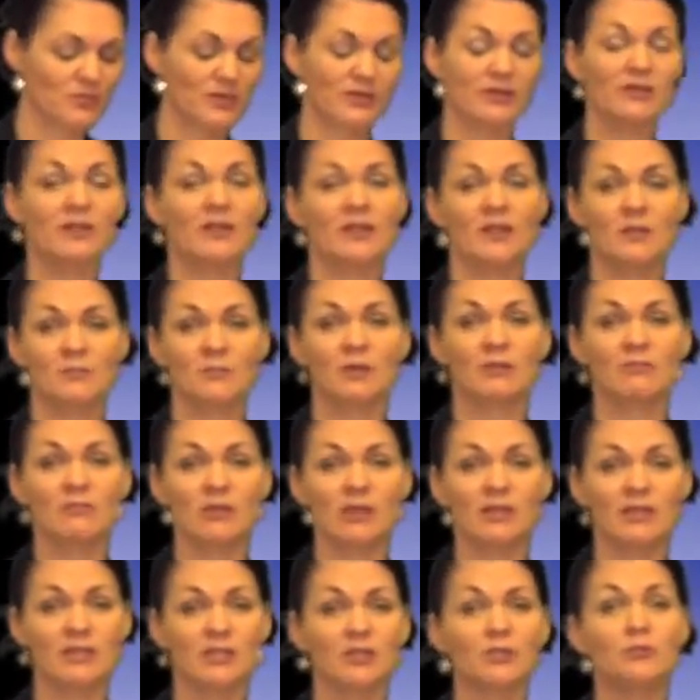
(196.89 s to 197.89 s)
But
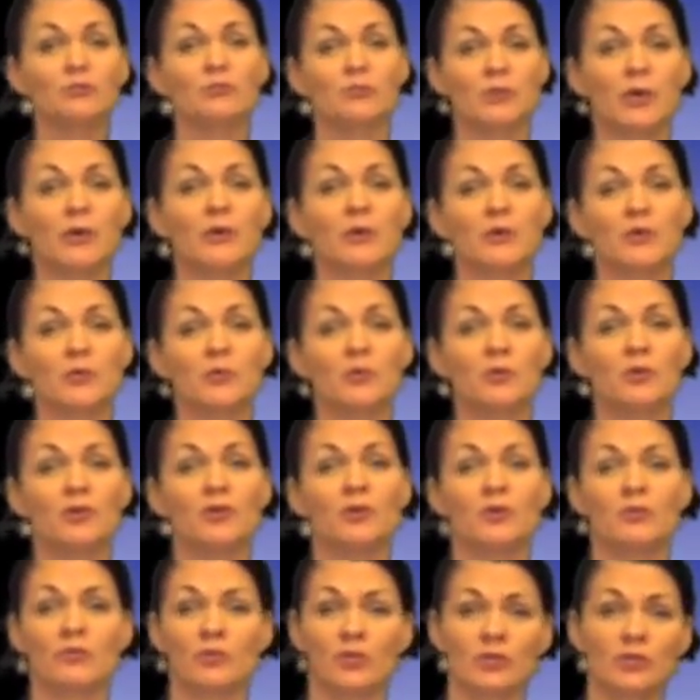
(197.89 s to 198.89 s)
really, you know
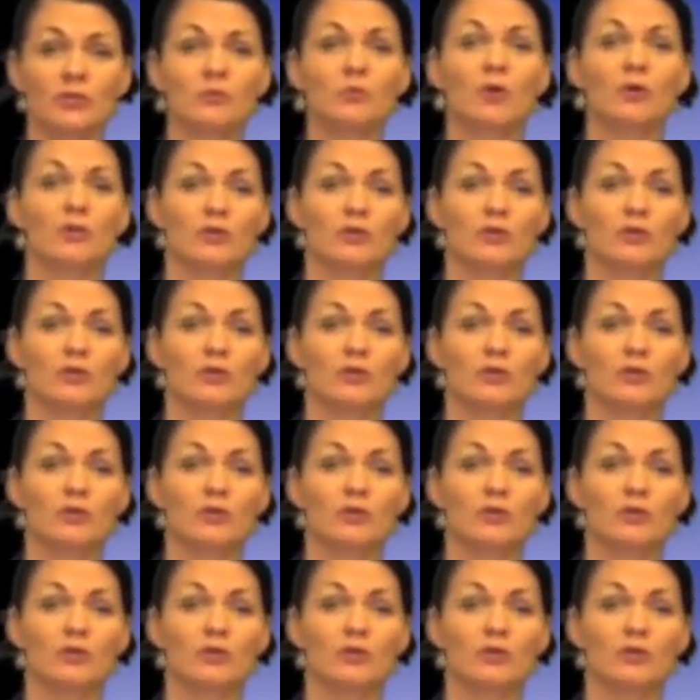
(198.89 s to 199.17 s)
that you